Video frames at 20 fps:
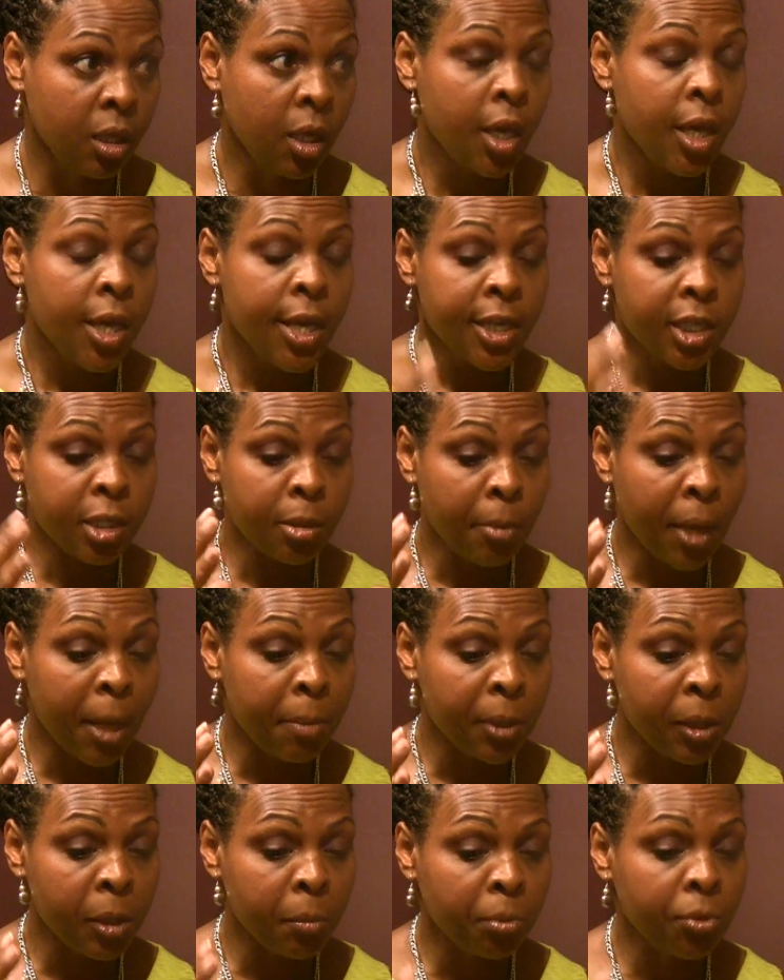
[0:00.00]
It's about
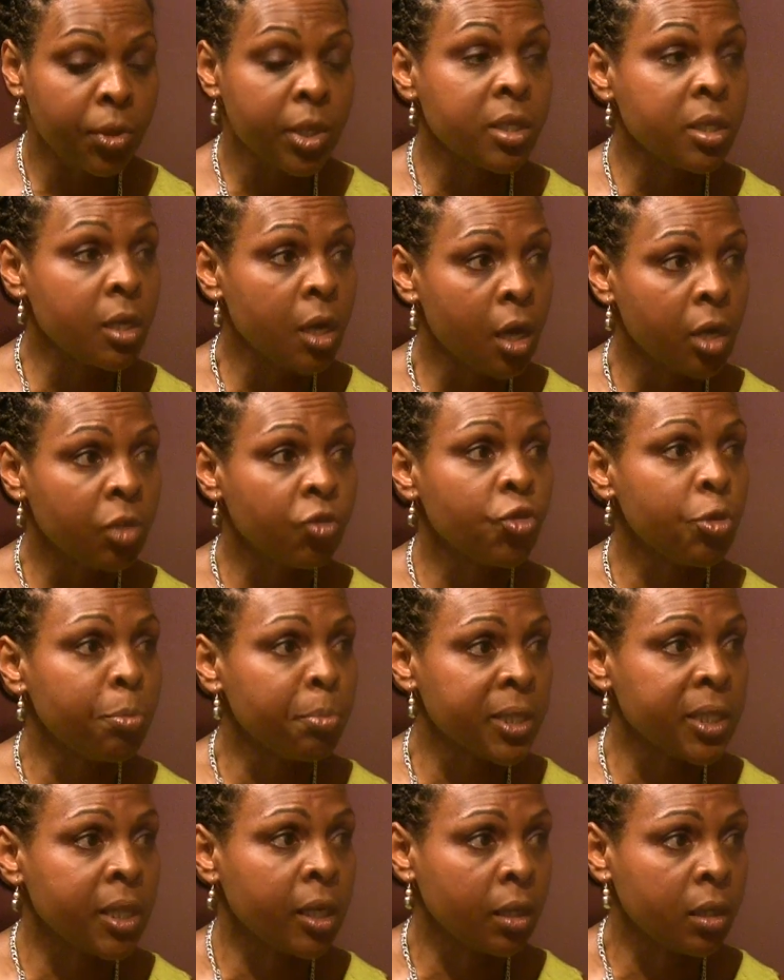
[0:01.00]
being present
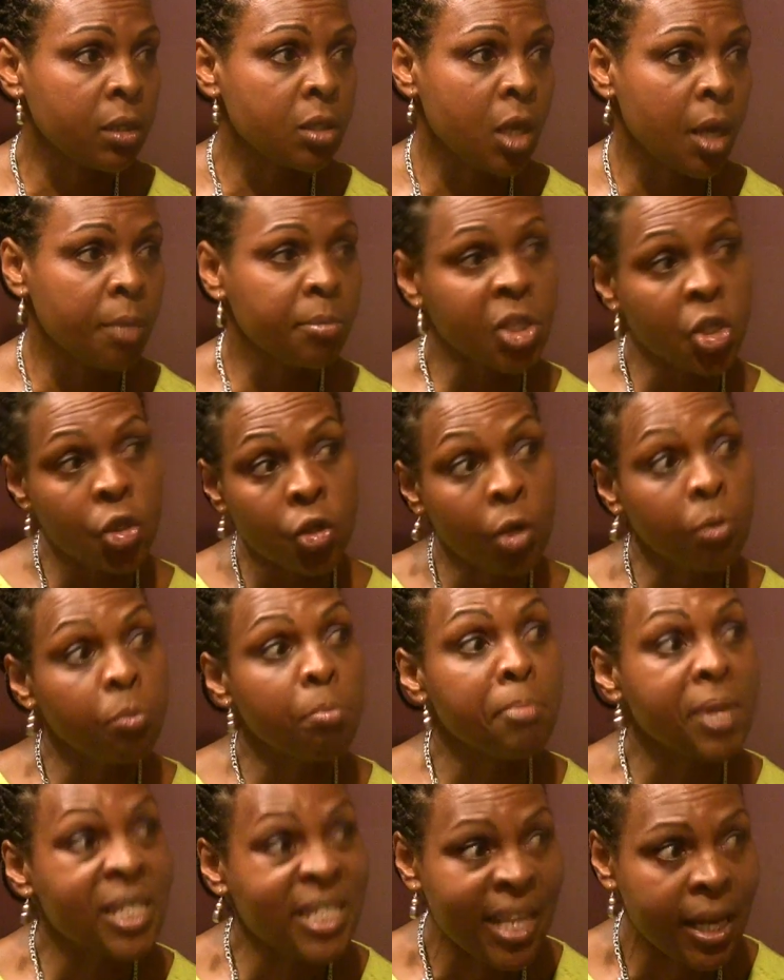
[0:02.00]
100% of the time, so you don't
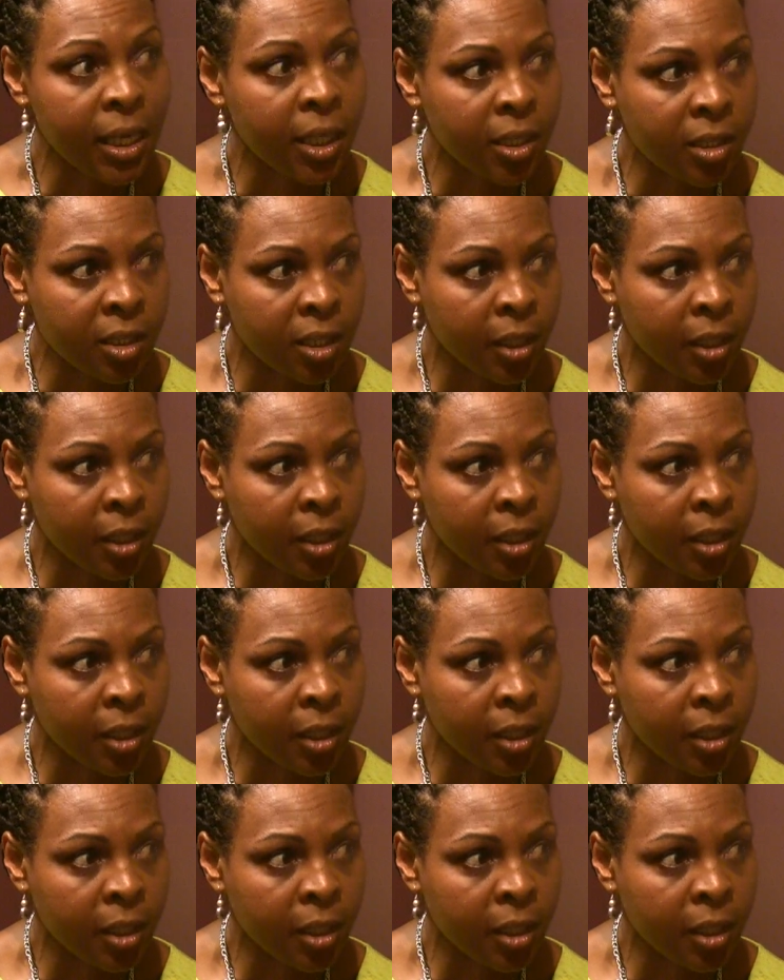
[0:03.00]
miss anything.